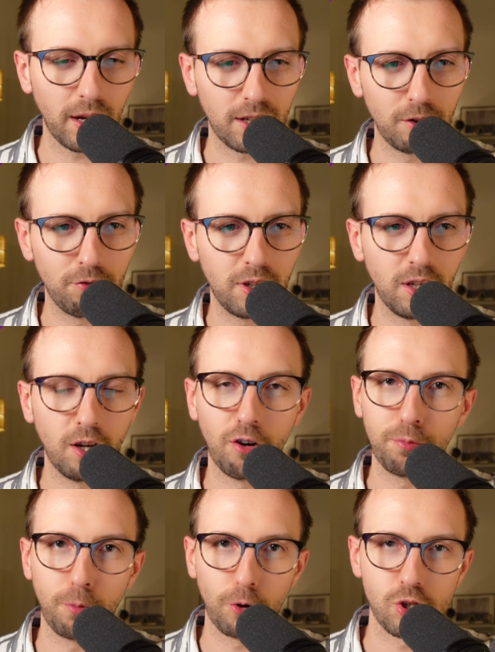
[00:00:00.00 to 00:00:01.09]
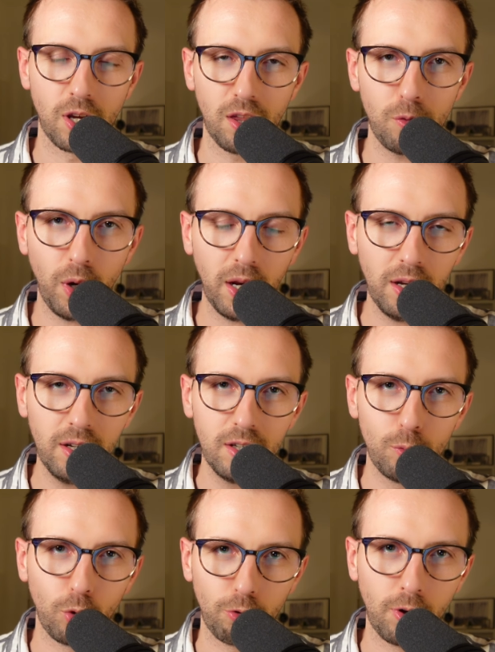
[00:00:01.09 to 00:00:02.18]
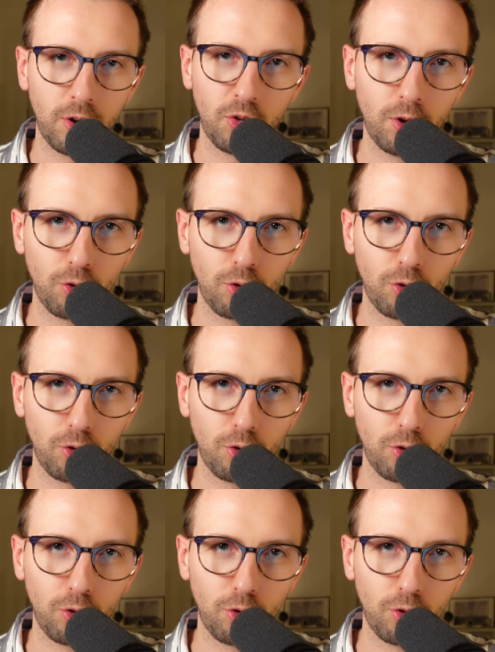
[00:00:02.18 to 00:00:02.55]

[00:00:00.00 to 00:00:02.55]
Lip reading: activity of Berkshire Hathaway. What you can see on